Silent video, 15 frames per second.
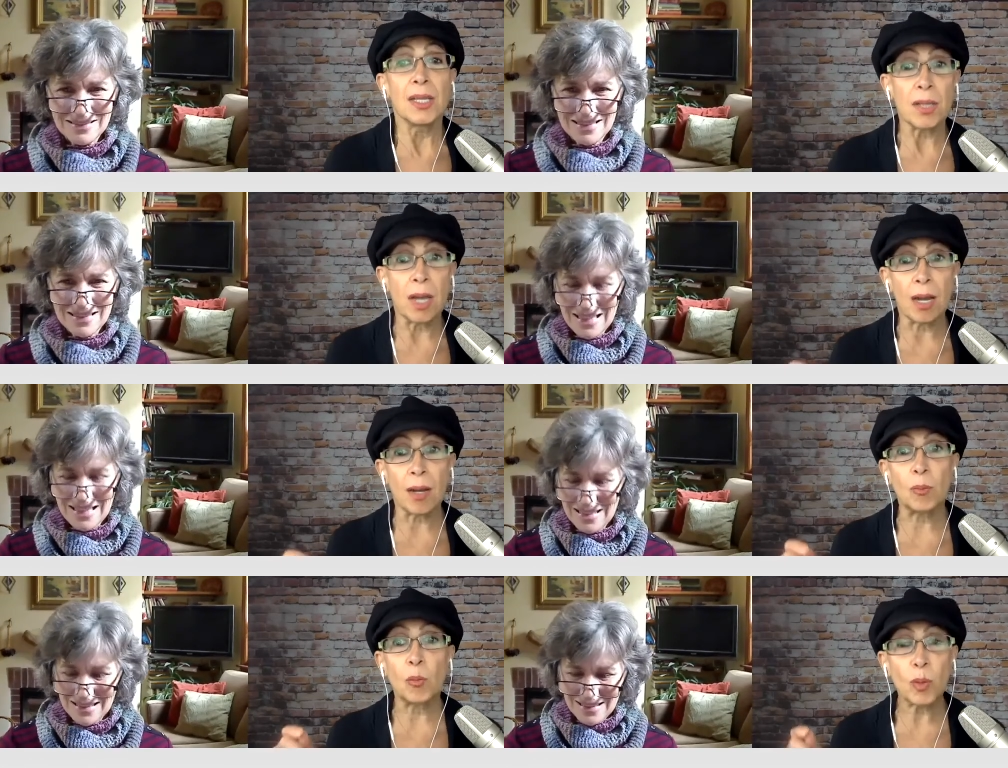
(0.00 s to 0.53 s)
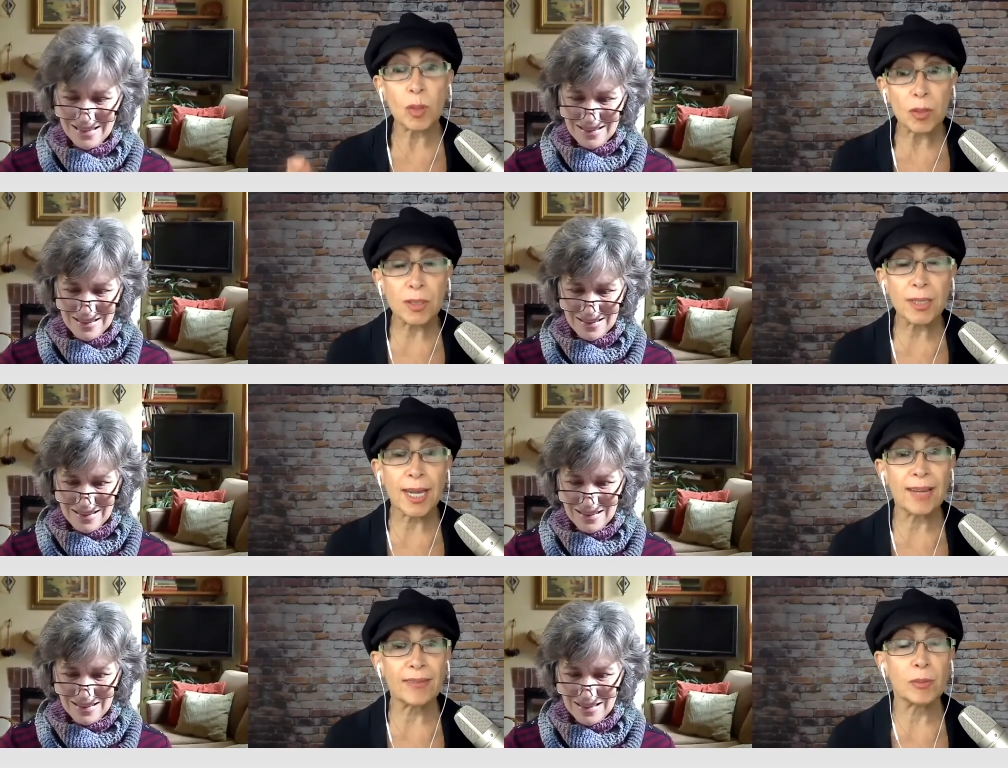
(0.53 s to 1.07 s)
Speaker 1: Um, we're going
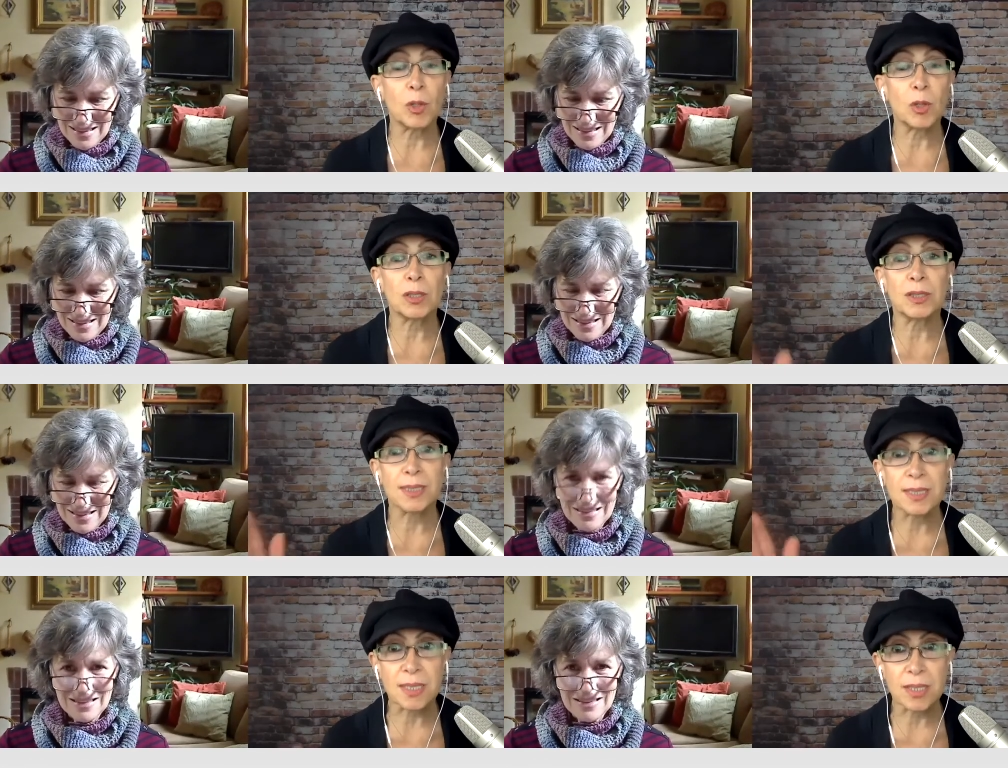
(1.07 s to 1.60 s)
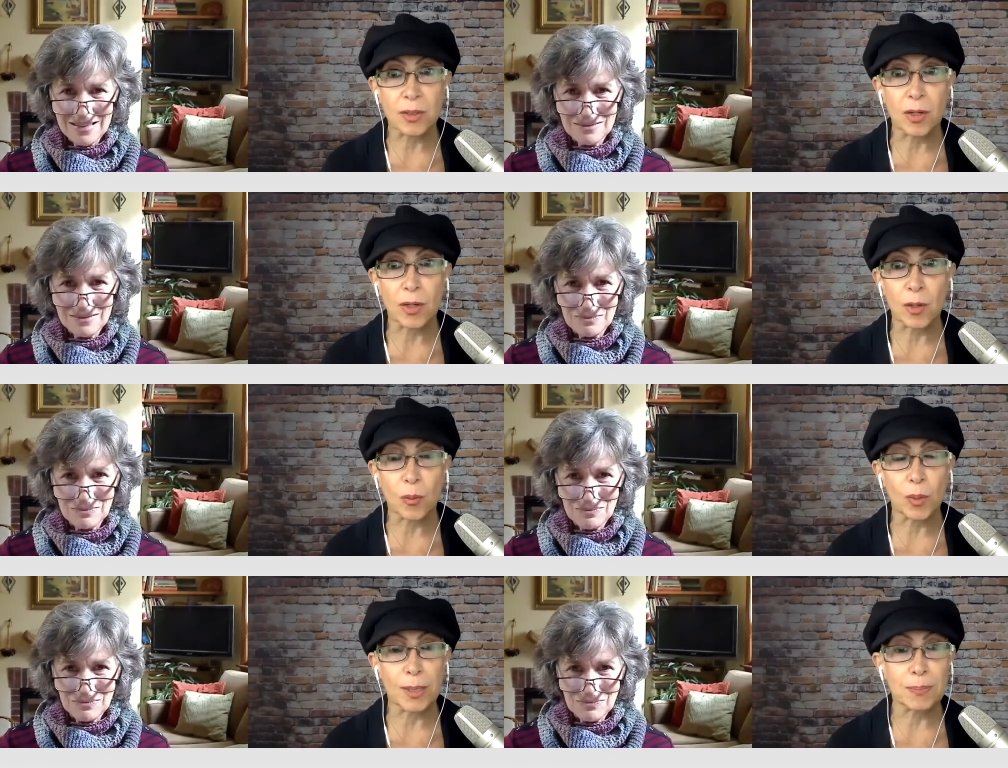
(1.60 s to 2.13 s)
to have them all listed on
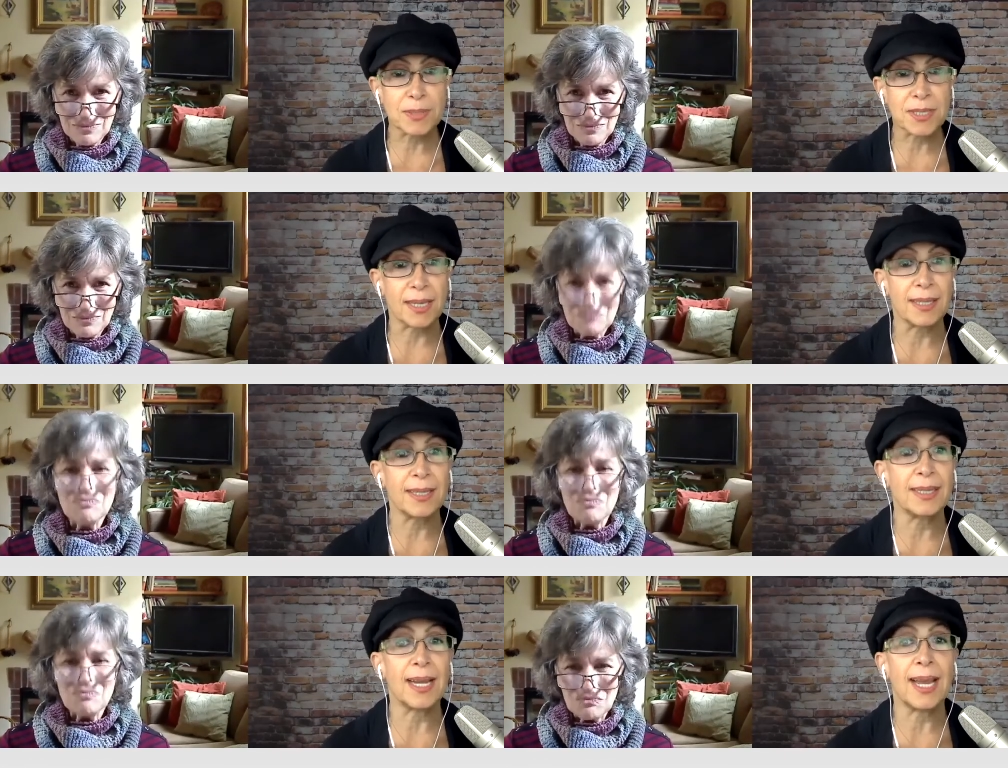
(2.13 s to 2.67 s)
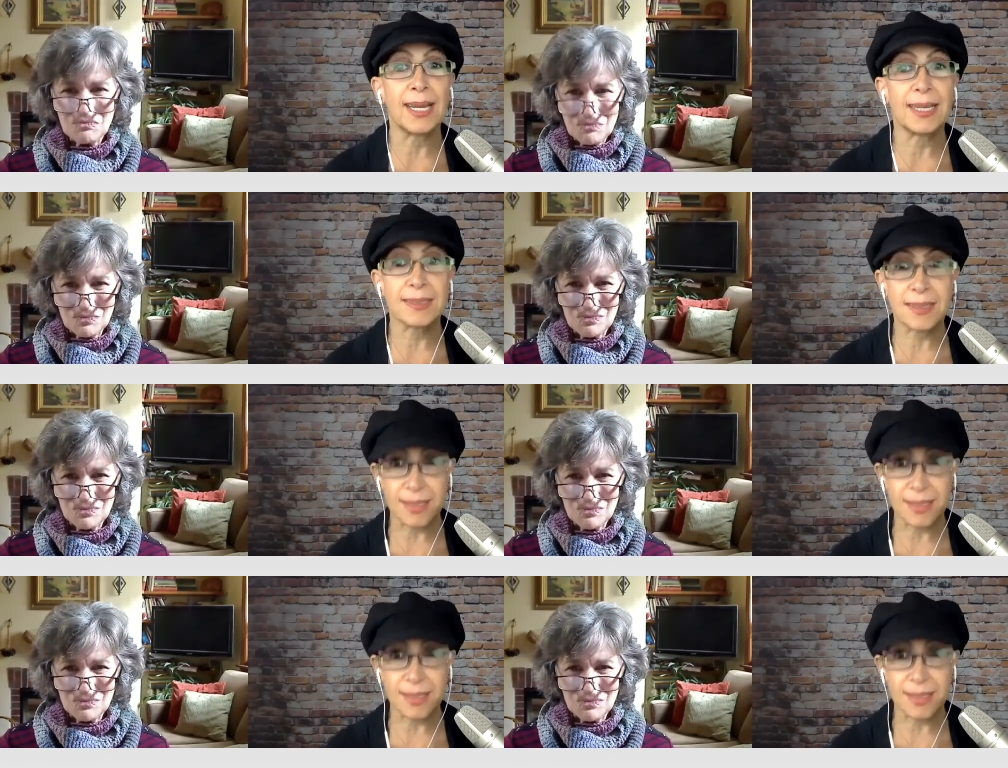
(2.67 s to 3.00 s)
our website at